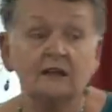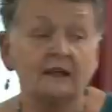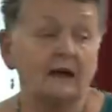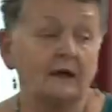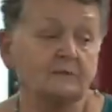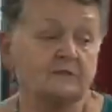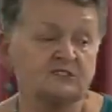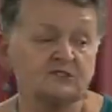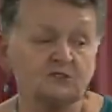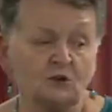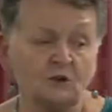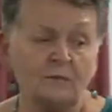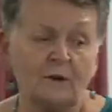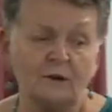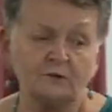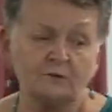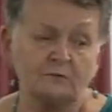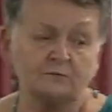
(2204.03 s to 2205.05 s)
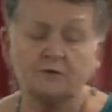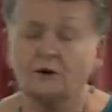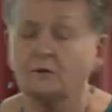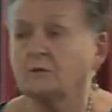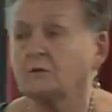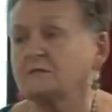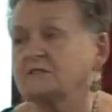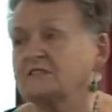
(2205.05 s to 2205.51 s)
Um, the sore bottom
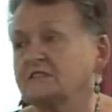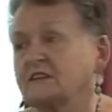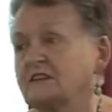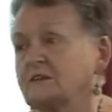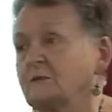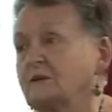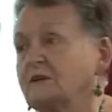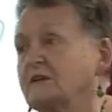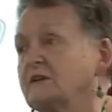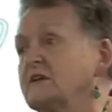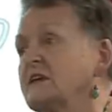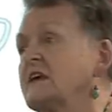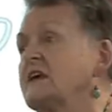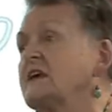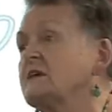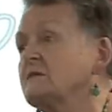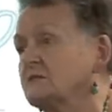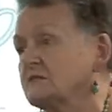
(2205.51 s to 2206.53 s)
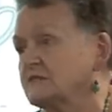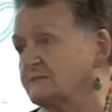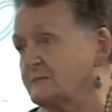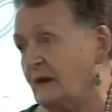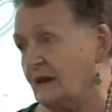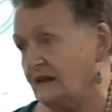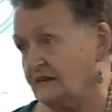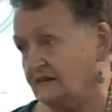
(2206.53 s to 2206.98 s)
problem isn't anywhere near
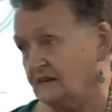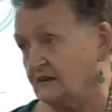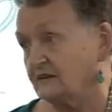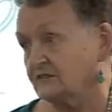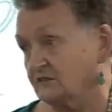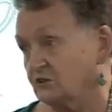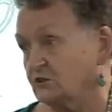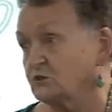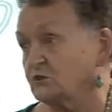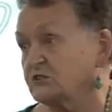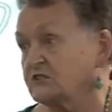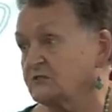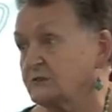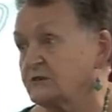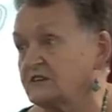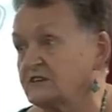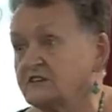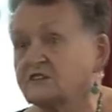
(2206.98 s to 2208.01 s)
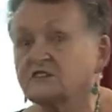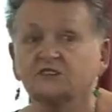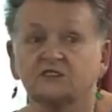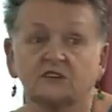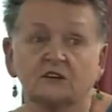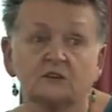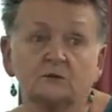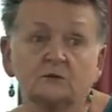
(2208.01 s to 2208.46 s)
as bad now as it used to be
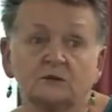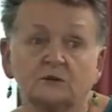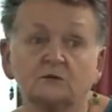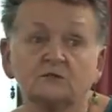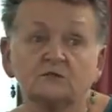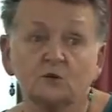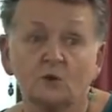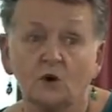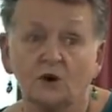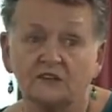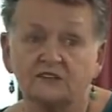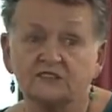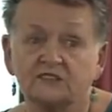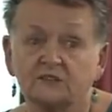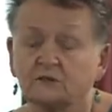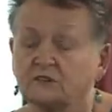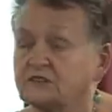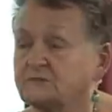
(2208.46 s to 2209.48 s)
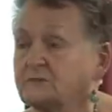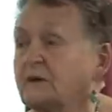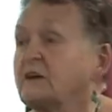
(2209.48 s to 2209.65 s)
years ago when it was quite serious,